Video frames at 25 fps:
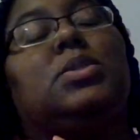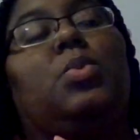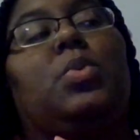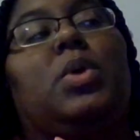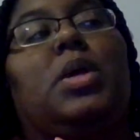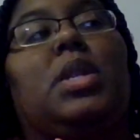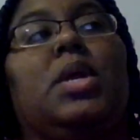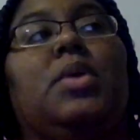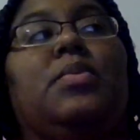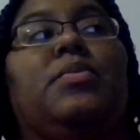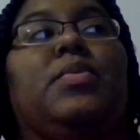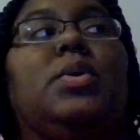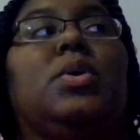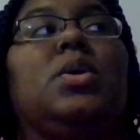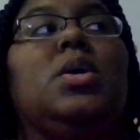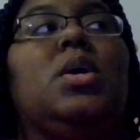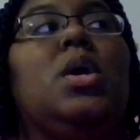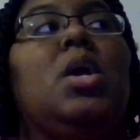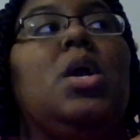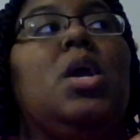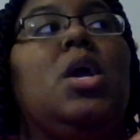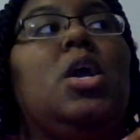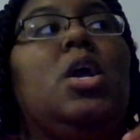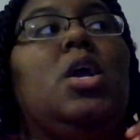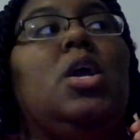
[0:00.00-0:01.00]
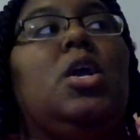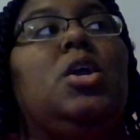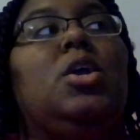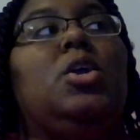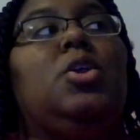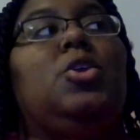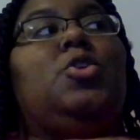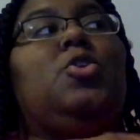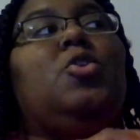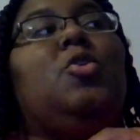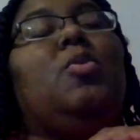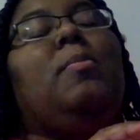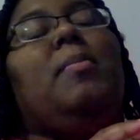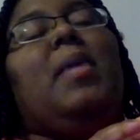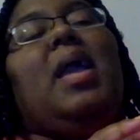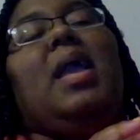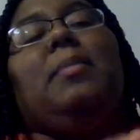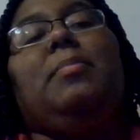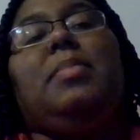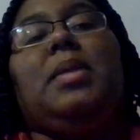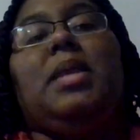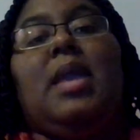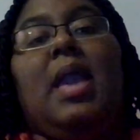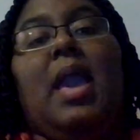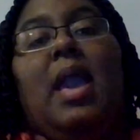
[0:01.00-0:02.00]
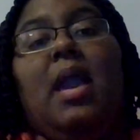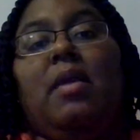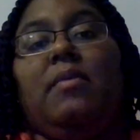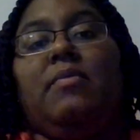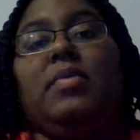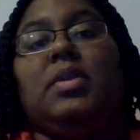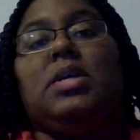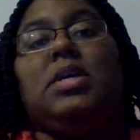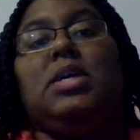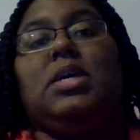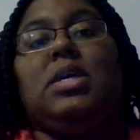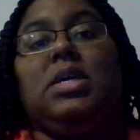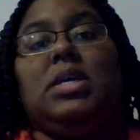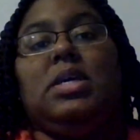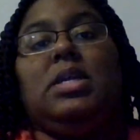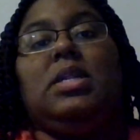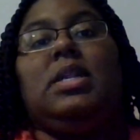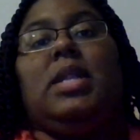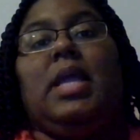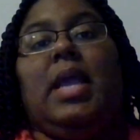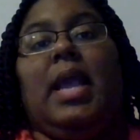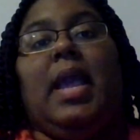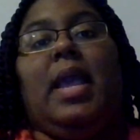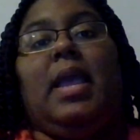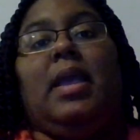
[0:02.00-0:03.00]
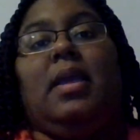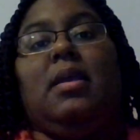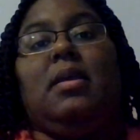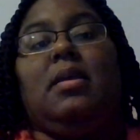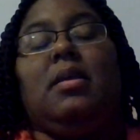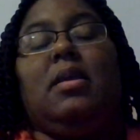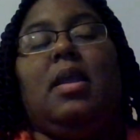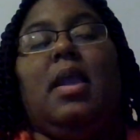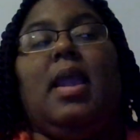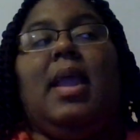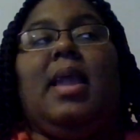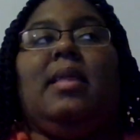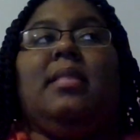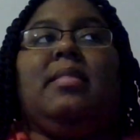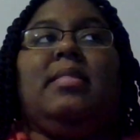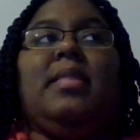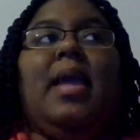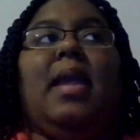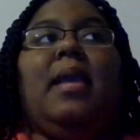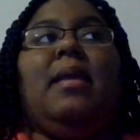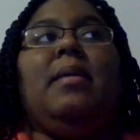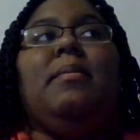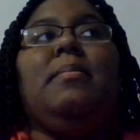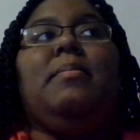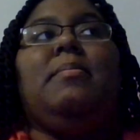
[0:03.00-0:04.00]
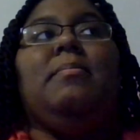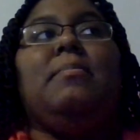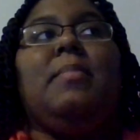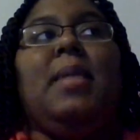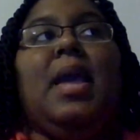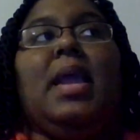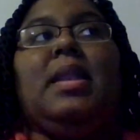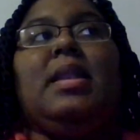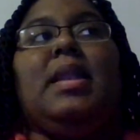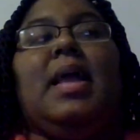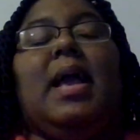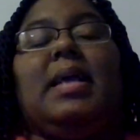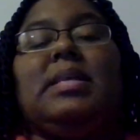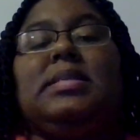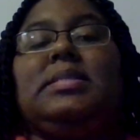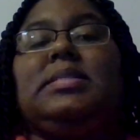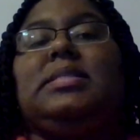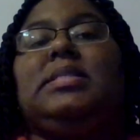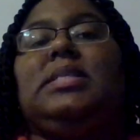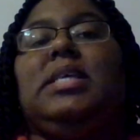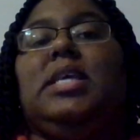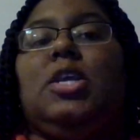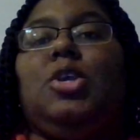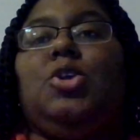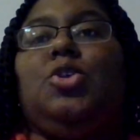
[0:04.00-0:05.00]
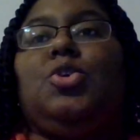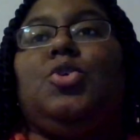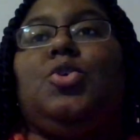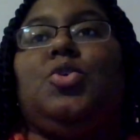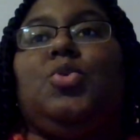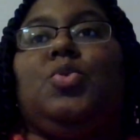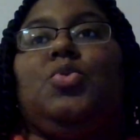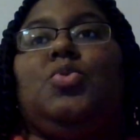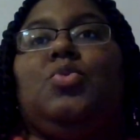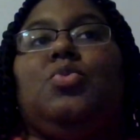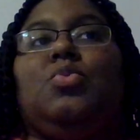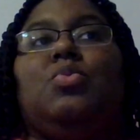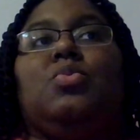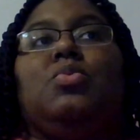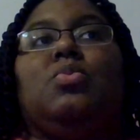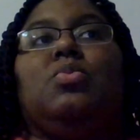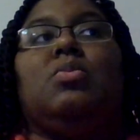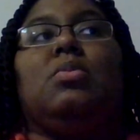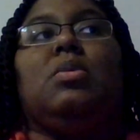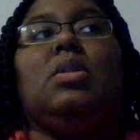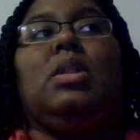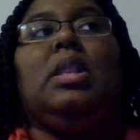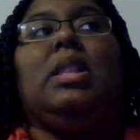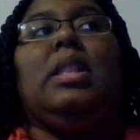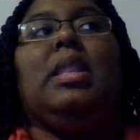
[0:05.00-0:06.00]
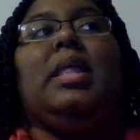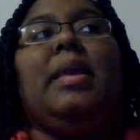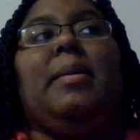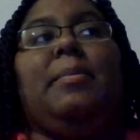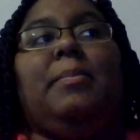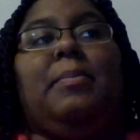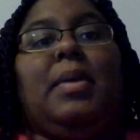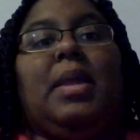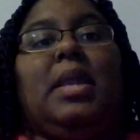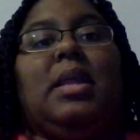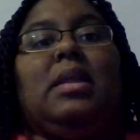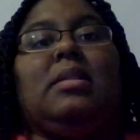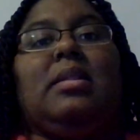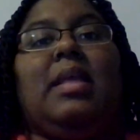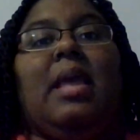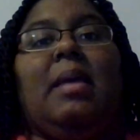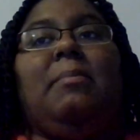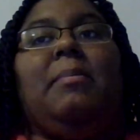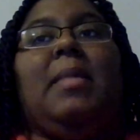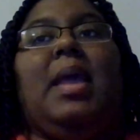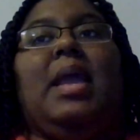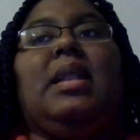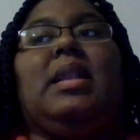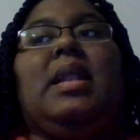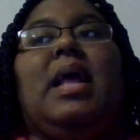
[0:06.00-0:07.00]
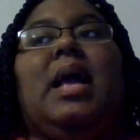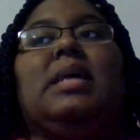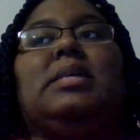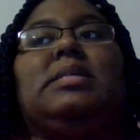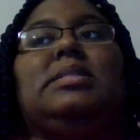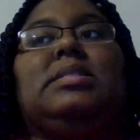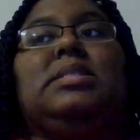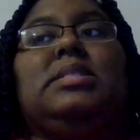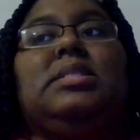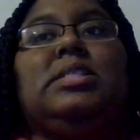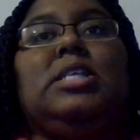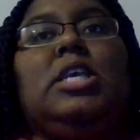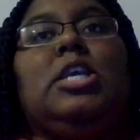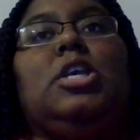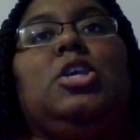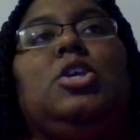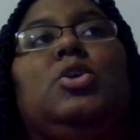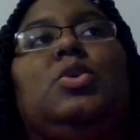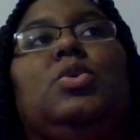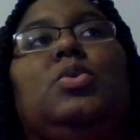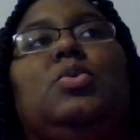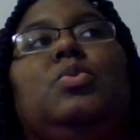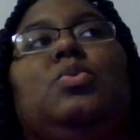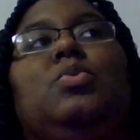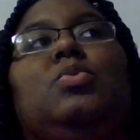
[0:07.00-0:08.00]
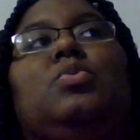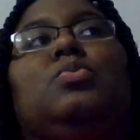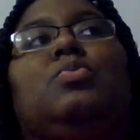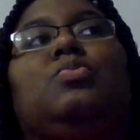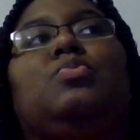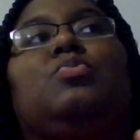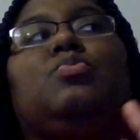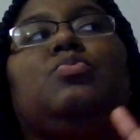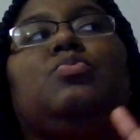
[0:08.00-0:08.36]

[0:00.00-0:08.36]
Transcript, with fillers: or whatever, you may be having a good day and they may not see you limping, they may not see you,